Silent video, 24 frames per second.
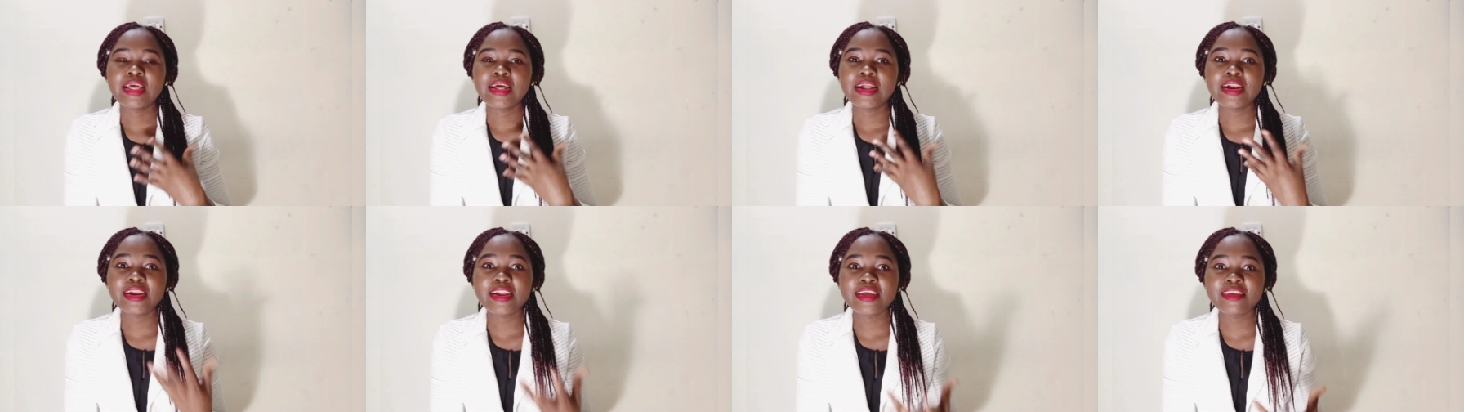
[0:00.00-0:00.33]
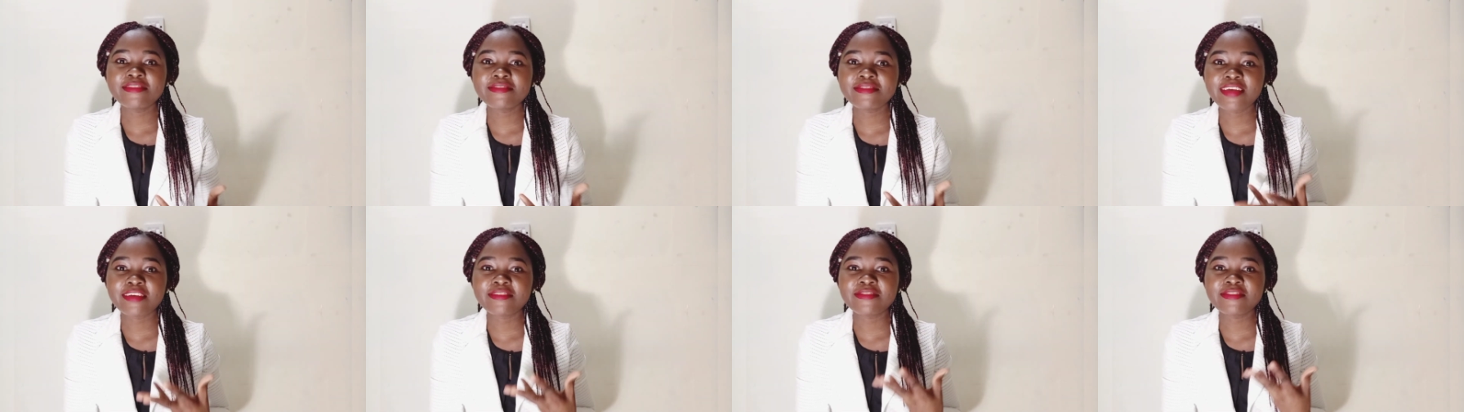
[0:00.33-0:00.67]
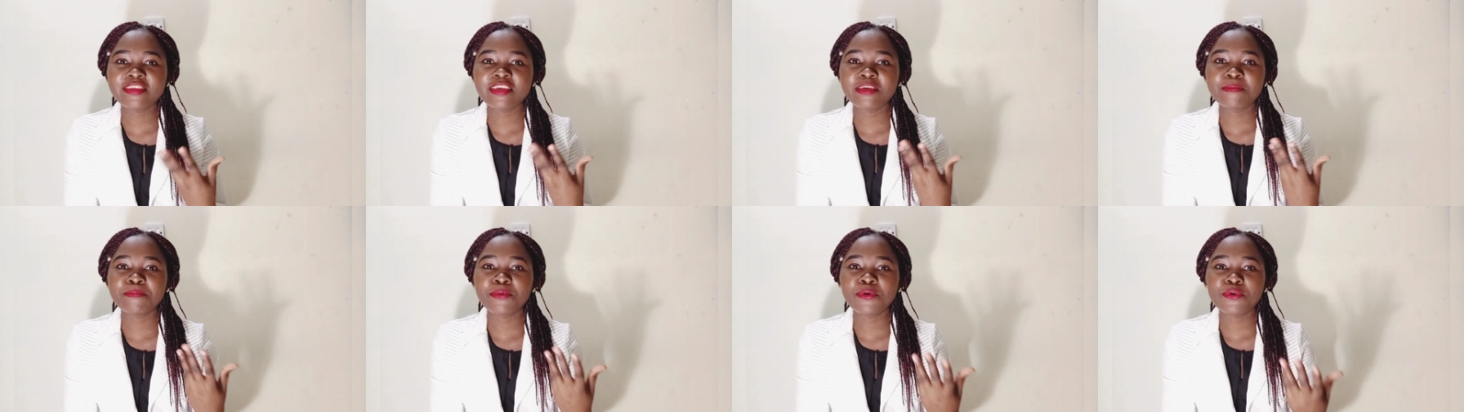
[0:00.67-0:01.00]
Let's just
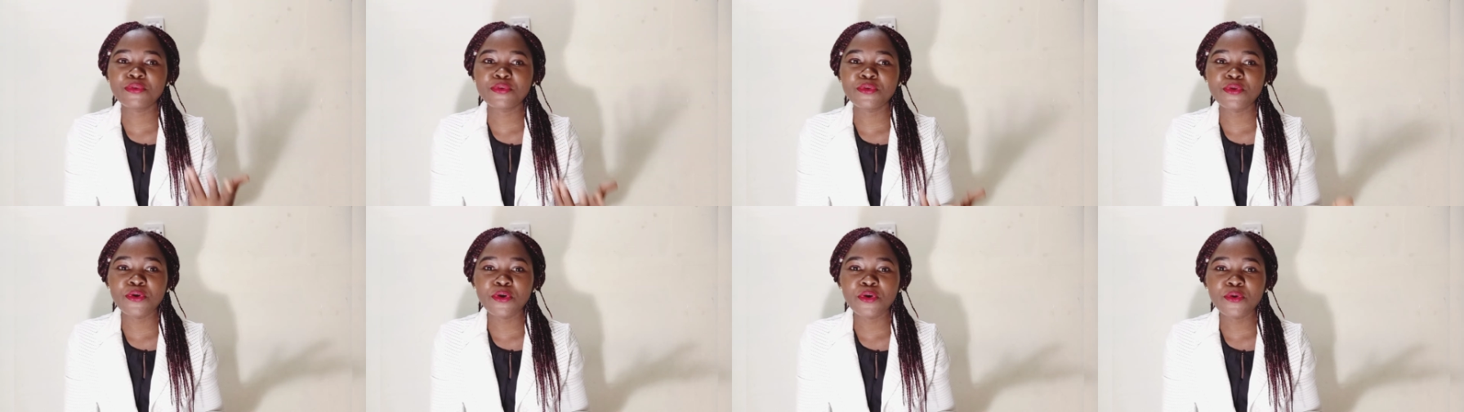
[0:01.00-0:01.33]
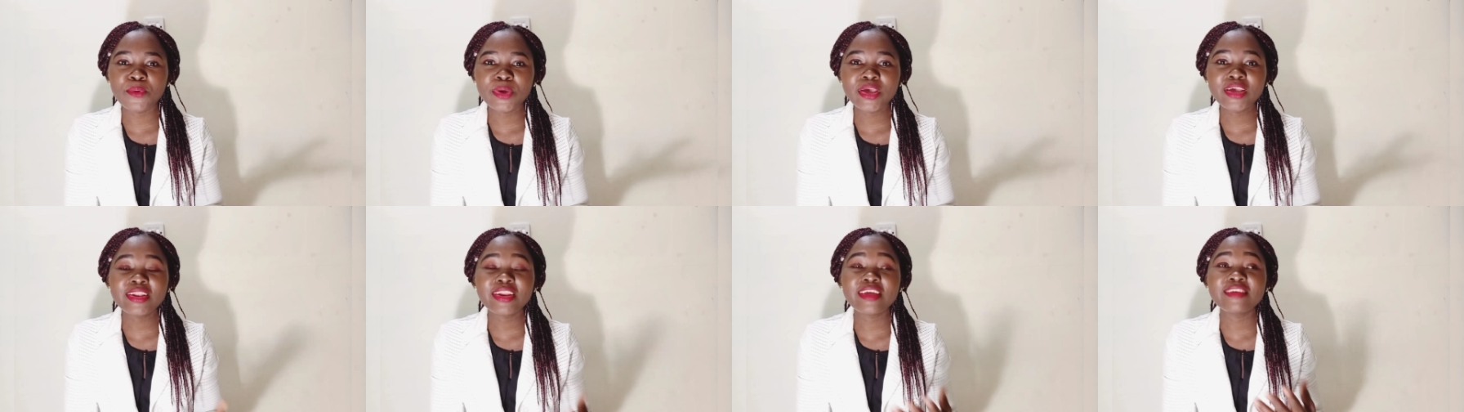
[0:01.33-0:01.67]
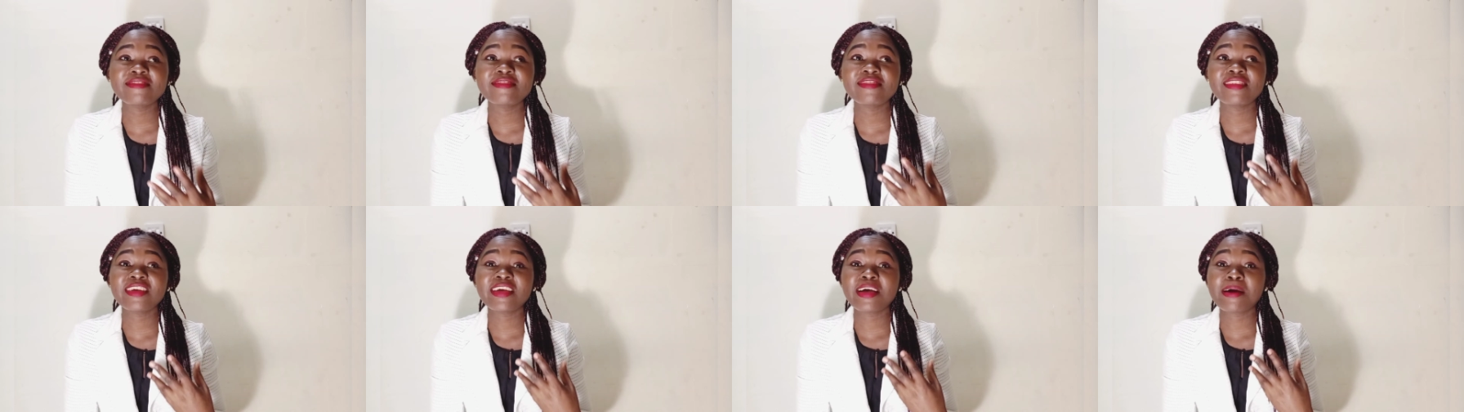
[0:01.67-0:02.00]
keep on going. Let's
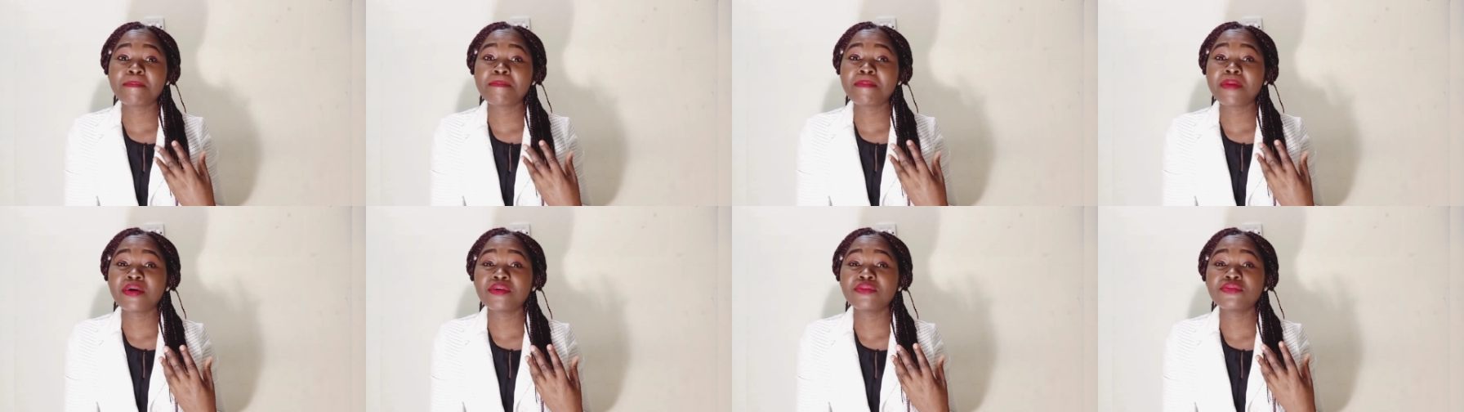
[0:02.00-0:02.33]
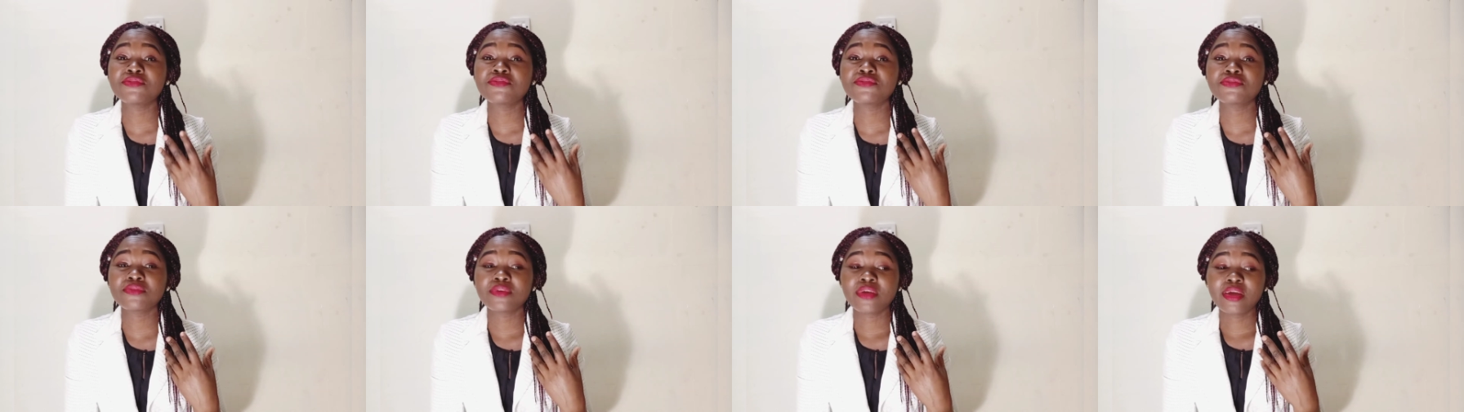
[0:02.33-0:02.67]
think about